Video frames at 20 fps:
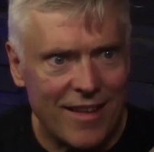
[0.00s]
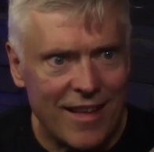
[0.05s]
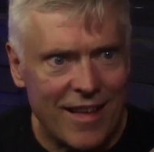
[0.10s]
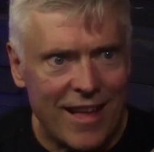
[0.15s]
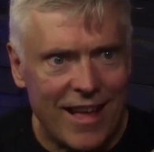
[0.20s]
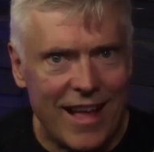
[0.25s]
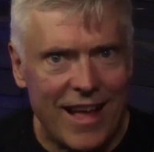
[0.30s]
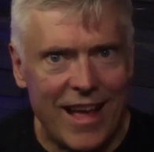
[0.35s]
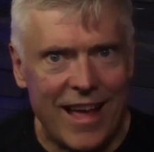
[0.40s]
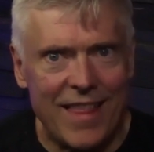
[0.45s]

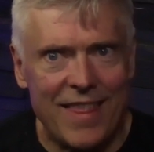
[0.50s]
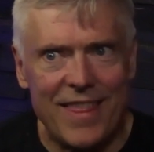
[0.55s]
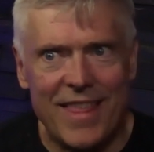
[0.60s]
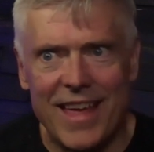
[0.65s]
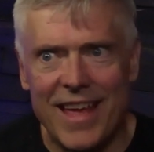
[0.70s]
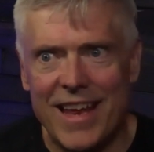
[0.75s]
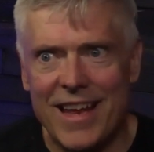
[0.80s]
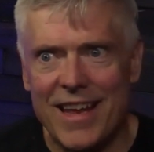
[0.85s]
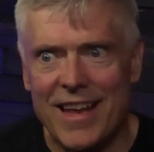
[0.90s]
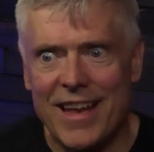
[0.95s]
And
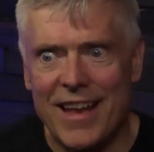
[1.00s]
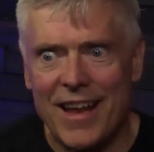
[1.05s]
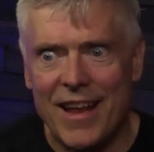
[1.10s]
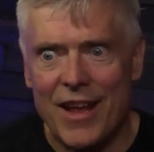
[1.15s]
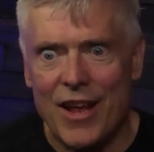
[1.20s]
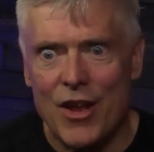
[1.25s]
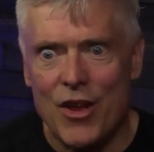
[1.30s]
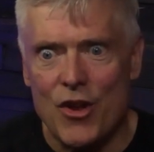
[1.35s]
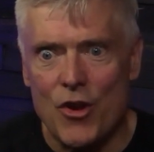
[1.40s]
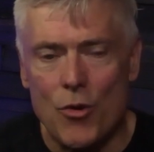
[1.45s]
then
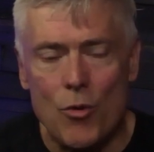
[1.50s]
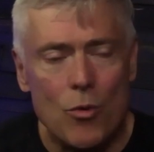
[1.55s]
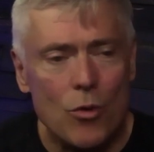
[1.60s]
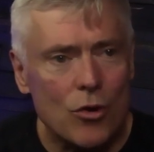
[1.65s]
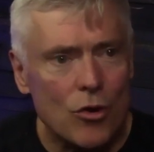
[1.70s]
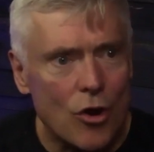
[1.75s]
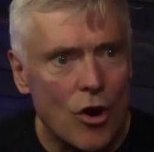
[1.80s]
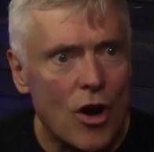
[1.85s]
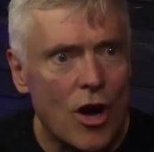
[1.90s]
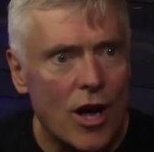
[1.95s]
you
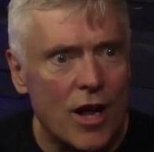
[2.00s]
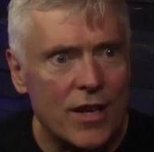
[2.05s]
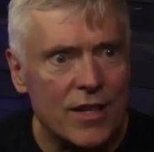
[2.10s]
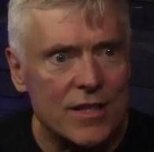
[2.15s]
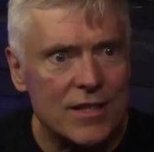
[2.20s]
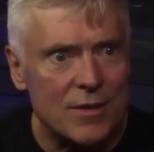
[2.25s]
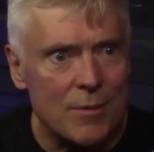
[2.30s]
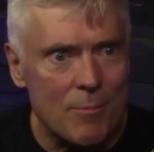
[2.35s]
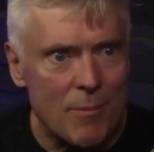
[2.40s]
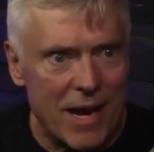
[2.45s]
were on
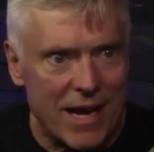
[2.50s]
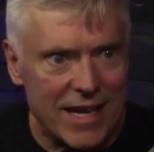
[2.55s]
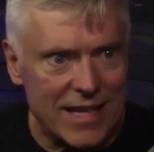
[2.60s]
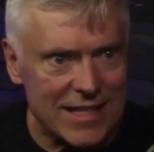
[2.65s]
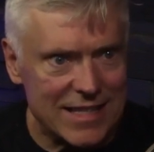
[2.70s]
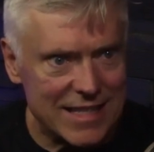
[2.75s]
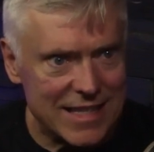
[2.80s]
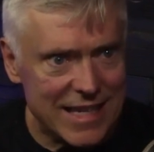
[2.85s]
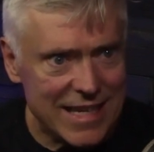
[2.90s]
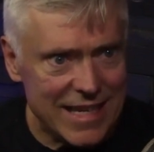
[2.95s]
some
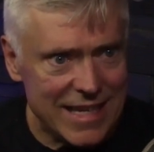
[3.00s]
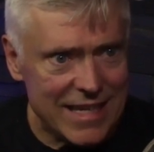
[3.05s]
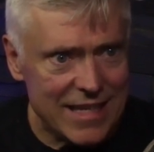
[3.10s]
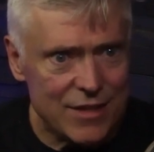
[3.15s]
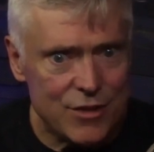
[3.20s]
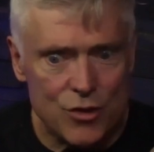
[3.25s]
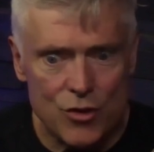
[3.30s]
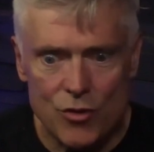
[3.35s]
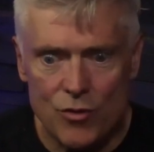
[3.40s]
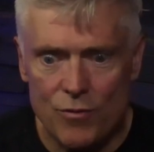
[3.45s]

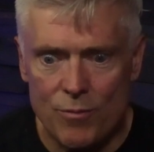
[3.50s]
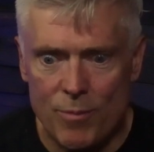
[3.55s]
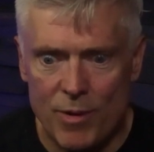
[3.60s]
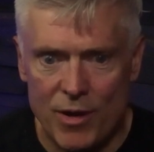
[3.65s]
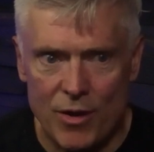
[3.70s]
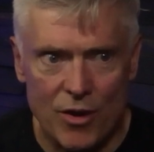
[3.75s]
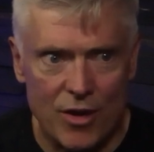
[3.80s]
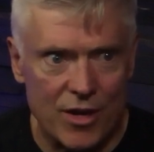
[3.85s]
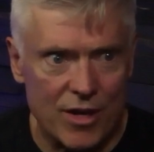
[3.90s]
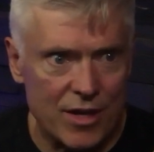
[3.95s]
magazines. You've
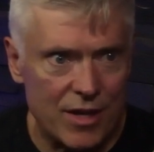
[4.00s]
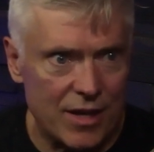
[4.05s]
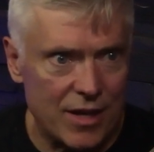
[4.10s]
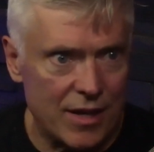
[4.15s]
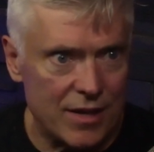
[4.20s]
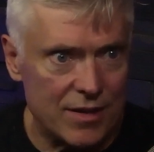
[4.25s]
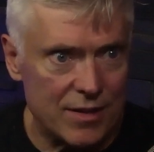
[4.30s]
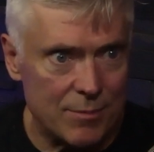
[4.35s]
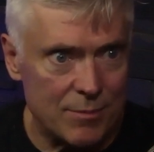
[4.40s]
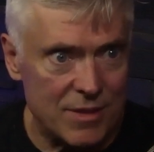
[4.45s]
been on
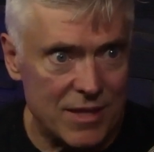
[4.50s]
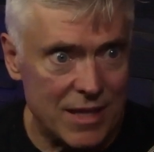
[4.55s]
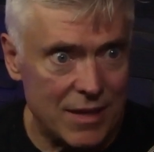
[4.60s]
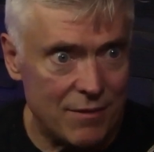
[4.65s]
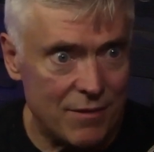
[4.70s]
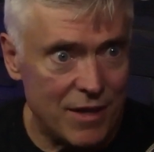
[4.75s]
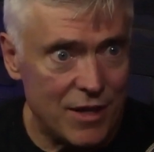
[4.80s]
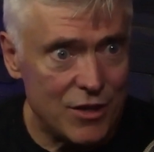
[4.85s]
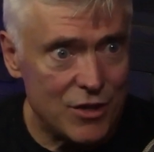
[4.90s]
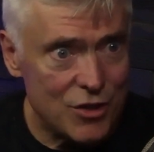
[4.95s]
some
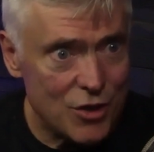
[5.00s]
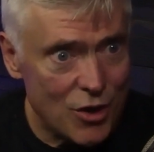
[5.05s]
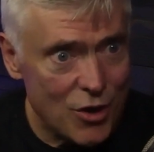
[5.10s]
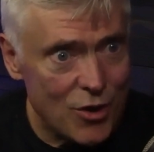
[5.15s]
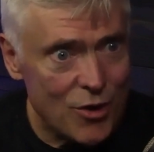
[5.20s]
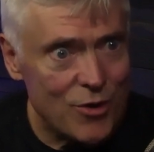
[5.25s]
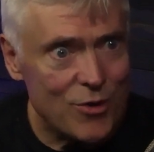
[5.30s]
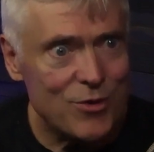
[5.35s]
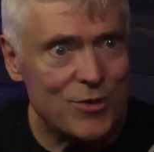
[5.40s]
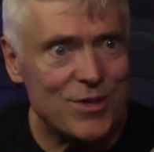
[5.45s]
TV
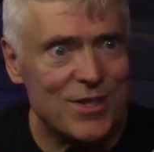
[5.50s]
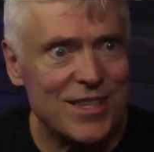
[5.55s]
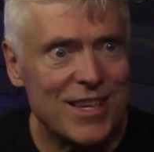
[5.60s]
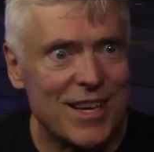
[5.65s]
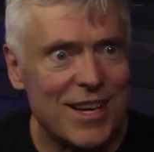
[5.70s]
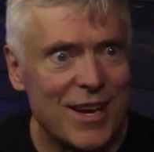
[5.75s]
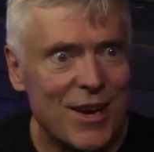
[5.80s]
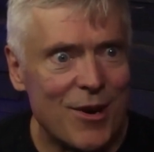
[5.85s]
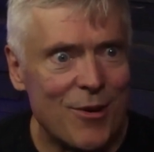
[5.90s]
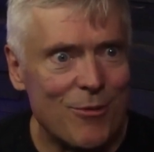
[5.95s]
shows.
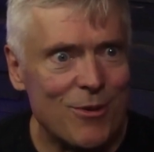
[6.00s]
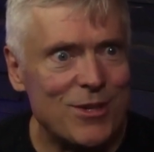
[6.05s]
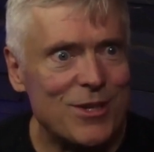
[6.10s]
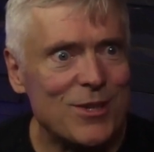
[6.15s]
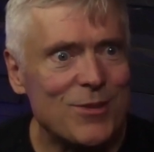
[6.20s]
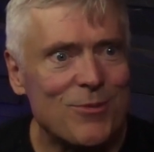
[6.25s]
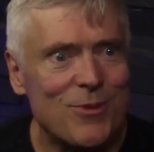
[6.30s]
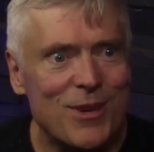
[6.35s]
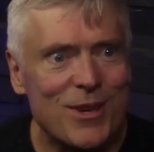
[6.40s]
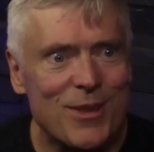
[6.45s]
Which
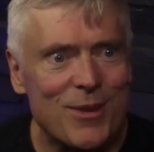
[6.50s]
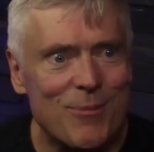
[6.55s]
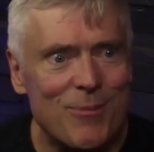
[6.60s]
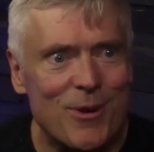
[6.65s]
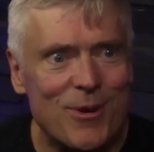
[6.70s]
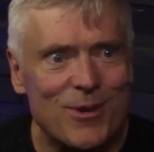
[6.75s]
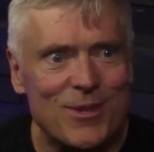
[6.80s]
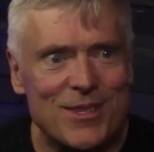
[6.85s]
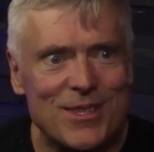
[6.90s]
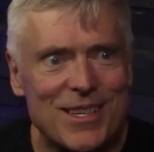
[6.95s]
is one of the
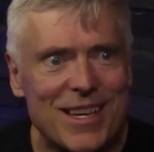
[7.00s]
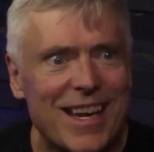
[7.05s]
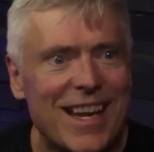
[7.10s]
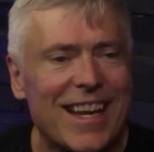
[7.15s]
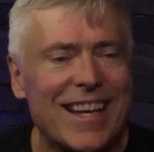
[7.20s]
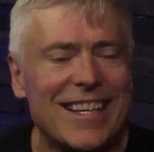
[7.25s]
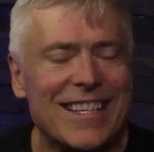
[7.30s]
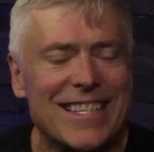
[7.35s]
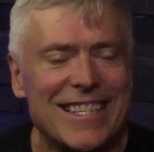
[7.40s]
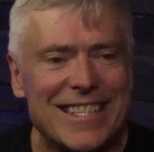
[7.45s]
most
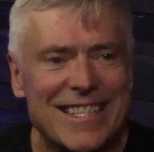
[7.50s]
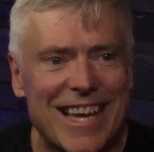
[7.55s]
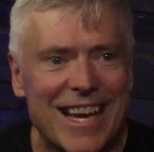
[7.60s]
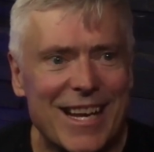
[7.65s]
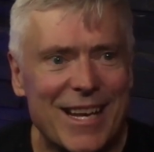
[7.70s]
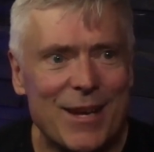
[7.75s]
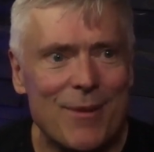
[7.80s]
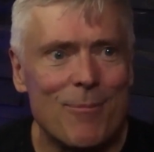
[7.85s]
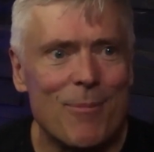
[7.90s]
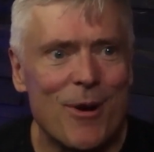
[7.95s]

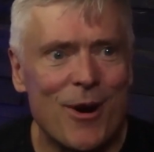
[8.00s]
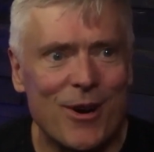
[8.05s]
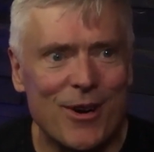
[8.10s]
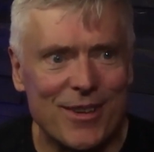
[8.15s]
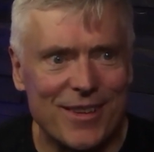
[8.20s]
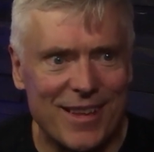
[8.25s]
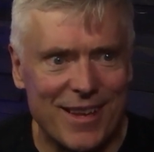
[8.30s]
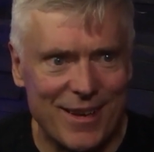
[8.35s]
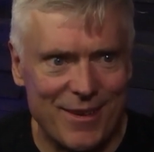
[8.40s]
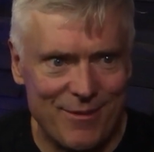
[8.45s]
exciting
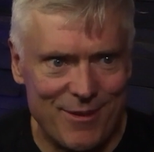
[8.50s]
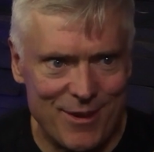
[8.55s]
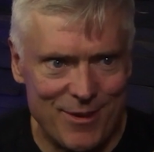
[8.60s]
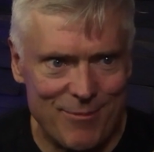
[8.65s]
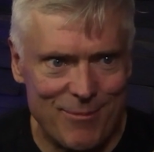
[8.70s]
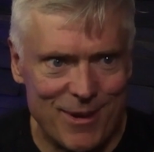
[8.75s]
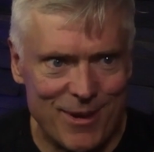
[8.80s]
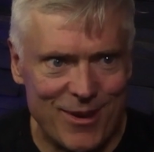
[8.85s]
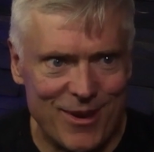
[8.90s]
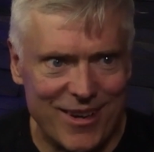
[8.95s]
part that
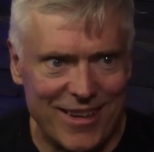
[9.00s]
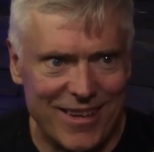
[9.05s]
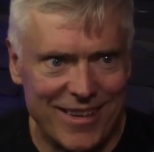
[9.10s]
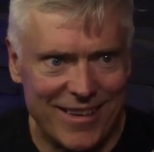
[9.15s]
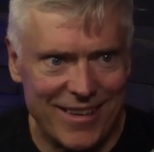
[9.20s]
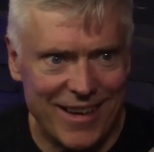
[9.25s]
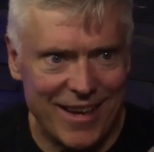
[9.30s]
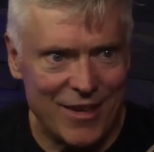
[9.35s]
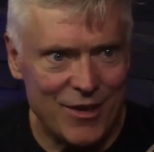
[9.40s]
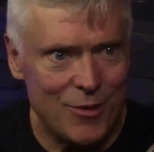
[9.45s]
you've been on?
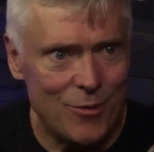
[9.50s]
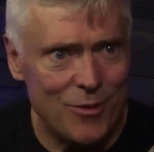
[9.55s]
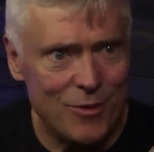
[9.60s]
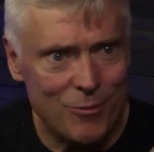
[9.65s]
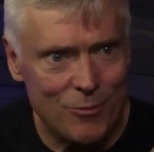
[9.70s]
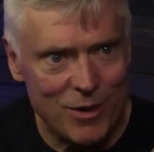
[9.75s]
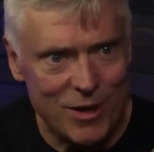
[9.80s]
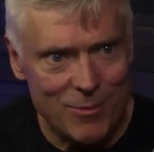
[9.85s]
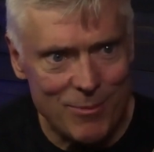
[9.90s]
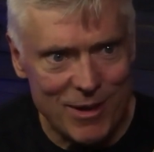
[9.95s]
And
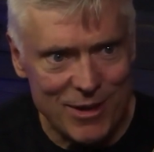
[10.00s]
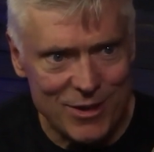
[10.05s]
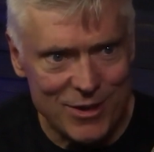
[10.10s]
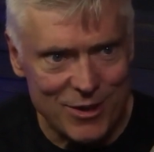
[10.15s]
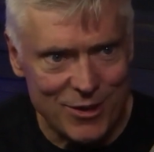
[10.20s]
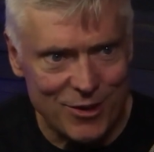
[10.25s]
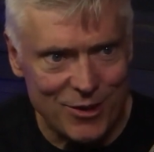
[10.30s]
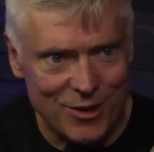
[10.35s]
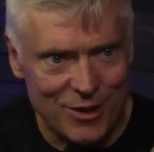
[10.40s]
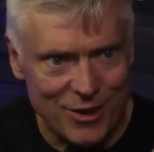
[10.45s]
we had
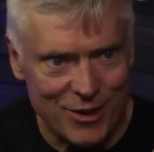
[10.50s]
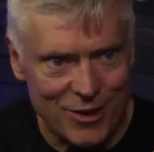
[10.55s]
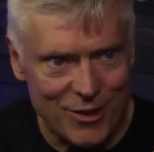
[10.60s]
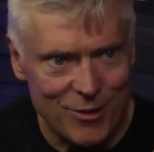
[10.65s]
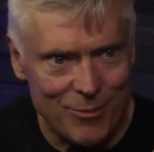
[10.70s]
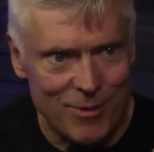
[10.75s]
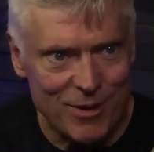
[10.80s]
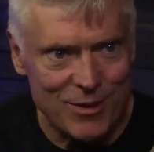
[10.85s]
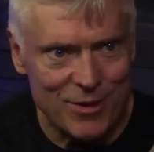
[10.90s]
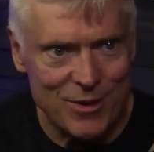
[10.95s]
mentioned earlier. You
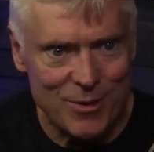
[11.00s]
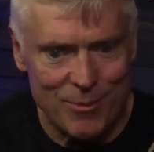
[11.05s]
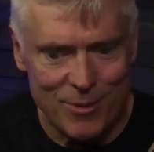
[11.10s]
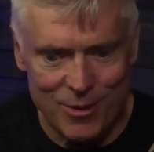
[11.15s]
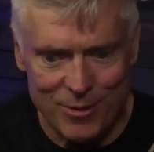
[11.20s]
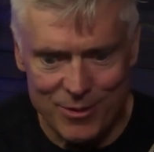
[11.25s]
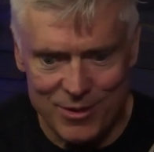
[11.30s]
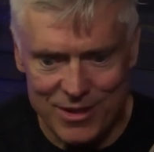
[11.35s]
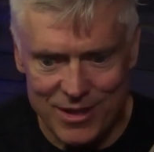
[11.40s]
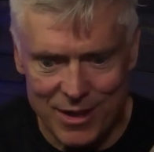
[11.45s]
were mentioning
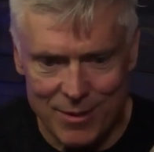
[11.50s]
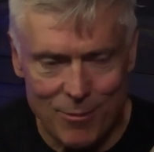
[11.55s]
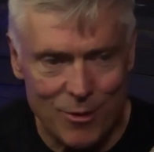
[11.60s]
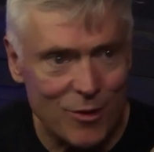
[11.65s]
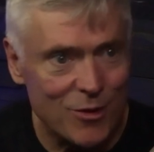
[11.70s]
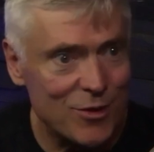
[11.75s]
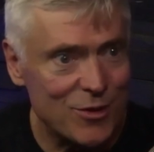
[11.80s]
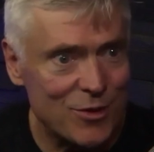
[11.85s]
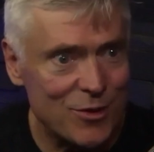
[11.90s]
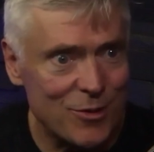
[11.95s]
about
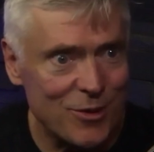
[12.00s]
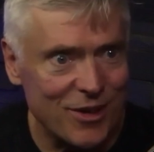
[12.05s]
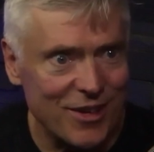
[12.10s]
Martha Stewart.